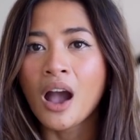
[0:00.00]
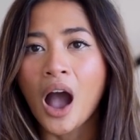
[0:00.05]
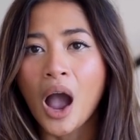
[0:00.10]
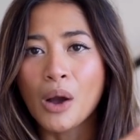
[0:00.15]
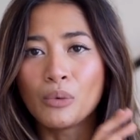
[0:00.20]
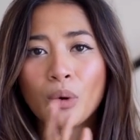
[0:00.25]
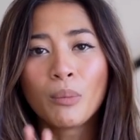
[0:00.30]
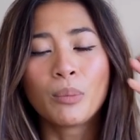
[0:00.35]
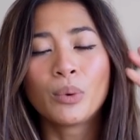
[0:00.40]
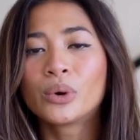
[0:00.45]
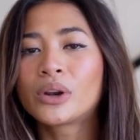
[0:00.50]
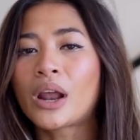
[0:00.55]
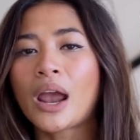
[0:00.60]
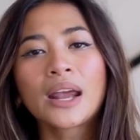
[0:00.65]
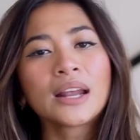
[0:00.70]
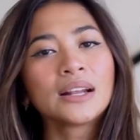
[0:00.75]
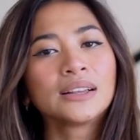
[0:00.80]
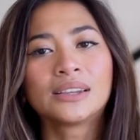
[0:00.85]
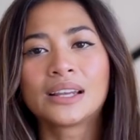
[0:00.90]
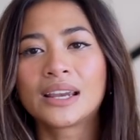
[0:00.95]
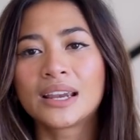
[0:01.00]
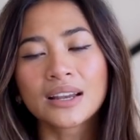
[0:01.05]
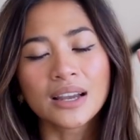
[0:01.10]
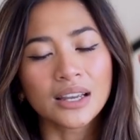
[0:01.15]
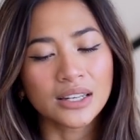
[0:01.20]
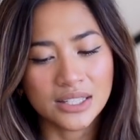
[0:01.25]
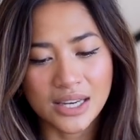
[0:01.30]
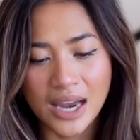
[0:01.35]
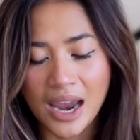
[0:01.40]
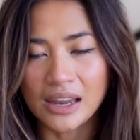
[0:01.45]
I will put a
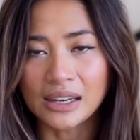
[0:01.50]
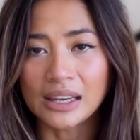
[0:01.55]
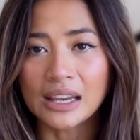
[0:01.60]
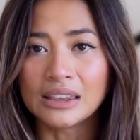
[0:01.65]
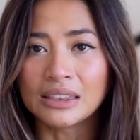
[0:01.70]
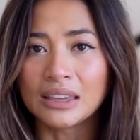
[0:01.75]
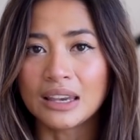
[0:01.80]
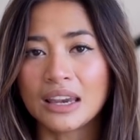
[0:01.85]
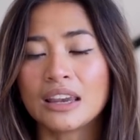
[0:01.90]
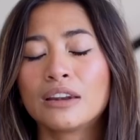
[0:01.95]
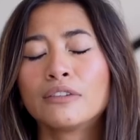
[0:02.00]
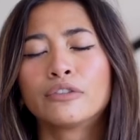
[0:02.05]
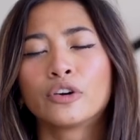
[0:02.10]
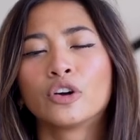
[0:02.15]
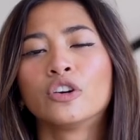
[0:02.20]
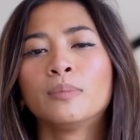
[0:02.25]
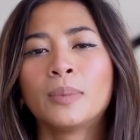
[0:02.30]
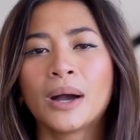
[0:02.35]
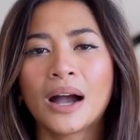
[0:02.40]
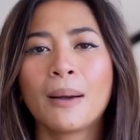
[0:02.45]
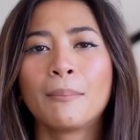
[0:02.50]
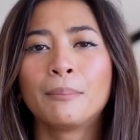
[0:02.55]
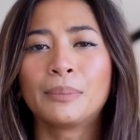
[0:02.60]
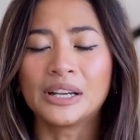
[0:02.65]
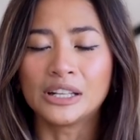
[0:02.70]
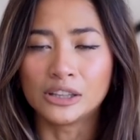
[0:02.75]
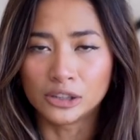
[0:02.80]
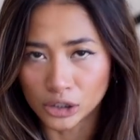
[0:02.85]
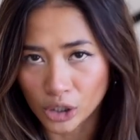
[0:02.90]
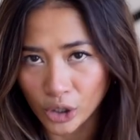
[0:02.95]
link down in the info bar
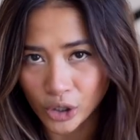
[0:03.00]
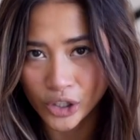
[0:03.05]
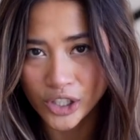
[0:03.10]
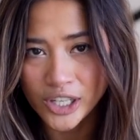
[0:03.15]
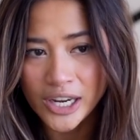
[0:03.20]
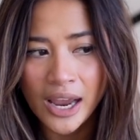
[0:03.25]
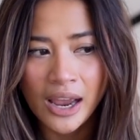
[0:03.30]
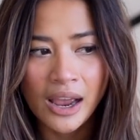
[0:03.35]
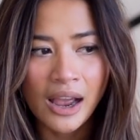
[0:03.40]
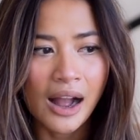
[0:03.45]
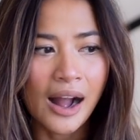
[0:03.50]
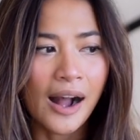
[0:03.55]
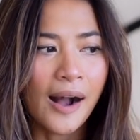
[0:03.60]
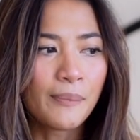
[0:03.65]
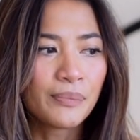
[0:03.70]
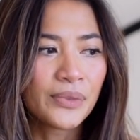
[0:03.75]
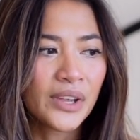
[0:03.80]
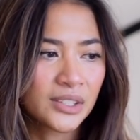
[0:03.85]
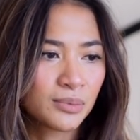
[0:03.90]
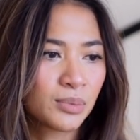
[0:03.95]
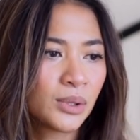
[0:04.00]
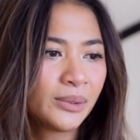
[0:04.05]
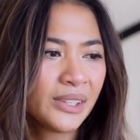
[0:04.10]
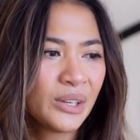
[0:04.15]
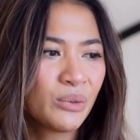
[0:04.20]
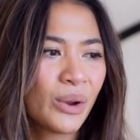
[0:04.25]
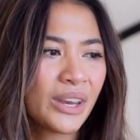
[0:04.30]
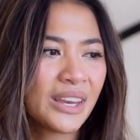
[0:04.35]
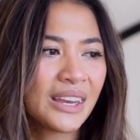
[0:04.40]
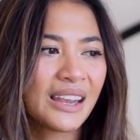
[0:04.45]
below. Um, that's probably
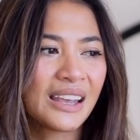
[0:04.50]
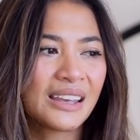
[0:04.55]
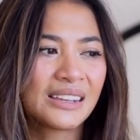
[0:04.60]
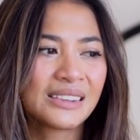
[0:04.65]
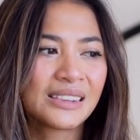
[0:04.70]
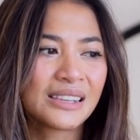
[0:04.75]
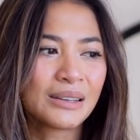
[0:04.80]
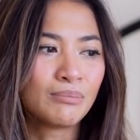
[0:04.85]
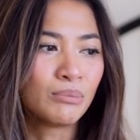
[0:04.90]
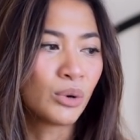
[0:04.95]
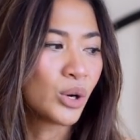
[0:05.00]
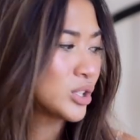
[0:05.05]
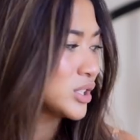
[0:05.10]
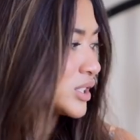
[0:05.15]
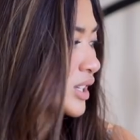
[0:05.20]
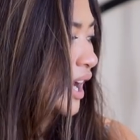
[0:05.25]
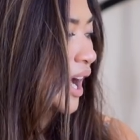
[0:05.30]
where you get the most